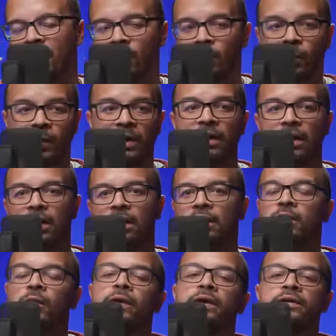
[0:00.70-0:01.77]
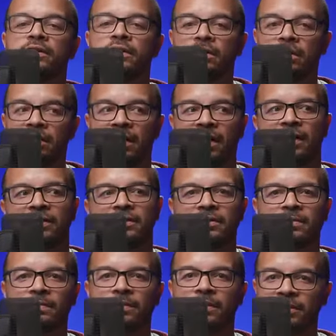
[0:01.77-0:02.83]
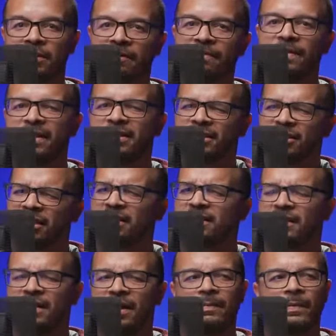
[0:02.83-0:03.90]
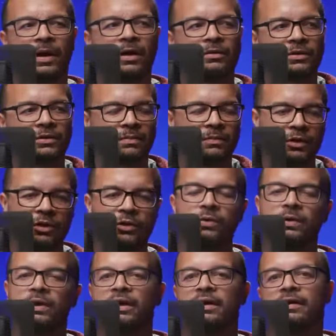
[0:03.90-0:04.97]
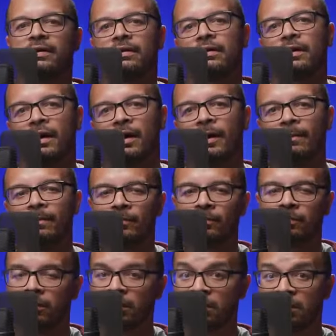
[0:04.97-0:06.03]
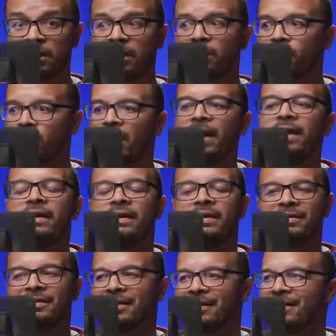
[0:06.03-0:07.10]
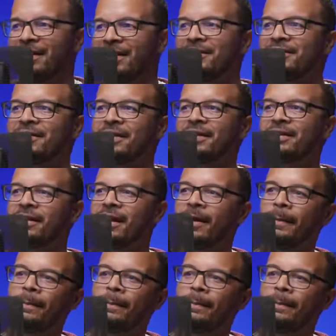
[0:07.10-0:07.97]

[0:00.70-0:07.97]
We are going to look at some stuff that just came out, some new gear. Let's get right into the content.